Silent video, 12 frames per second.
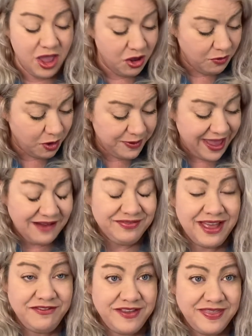What we have
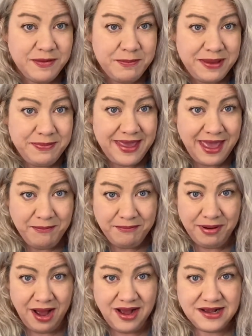left in the BBM
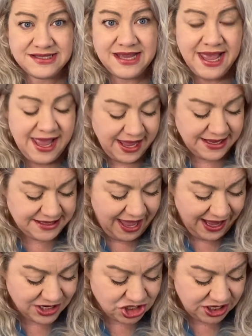box is
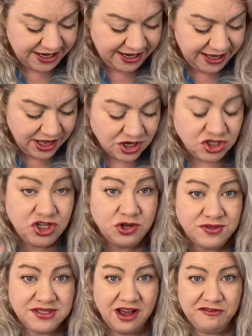actually 2
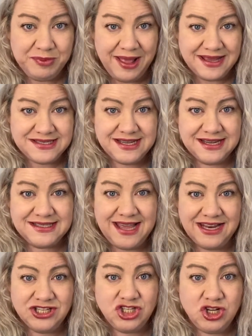soft plastics
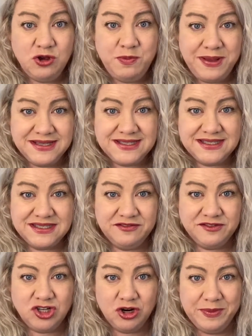and 2 pieces of
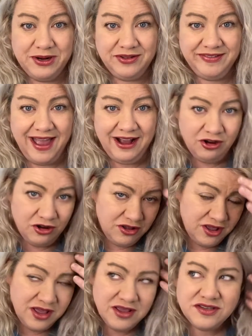terminal tackle,
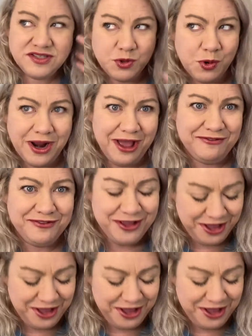sort of.